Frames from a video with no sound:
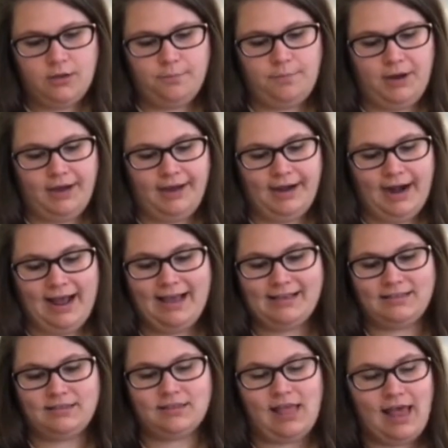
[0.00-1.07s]
but
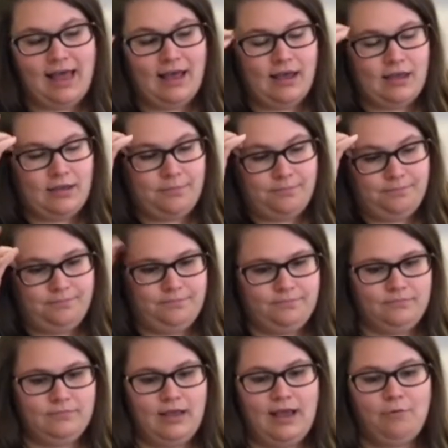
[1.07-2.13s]

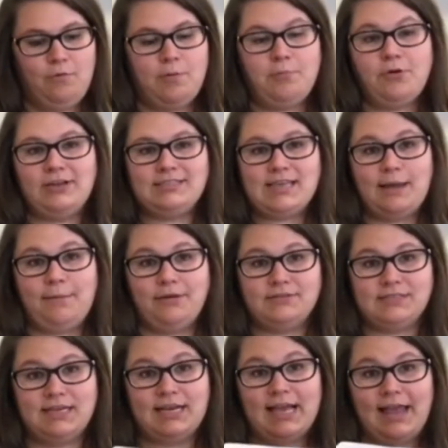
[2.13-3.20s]
at one point in time I
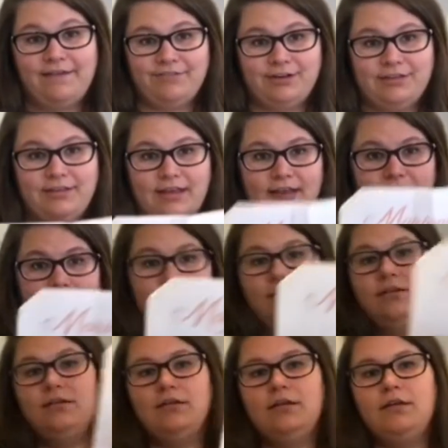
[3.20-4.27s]
was knitting everything.
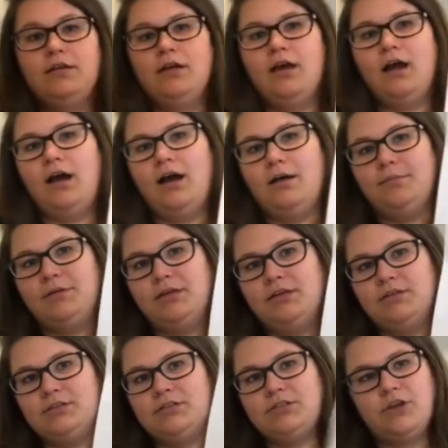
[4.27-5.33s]

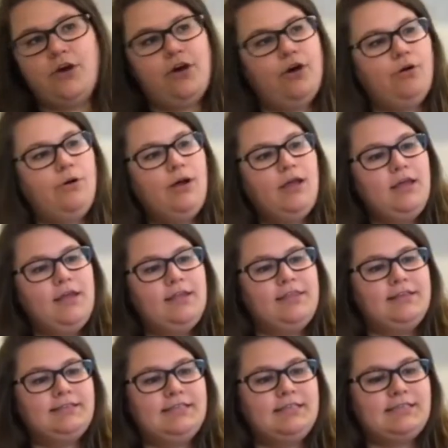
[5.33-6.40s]
So
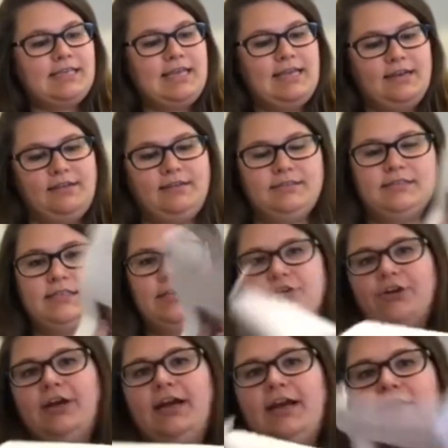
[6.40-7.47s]
this is Edith's
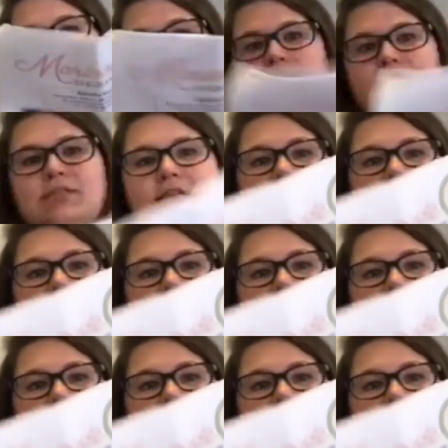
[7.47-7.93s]
Secret, and this was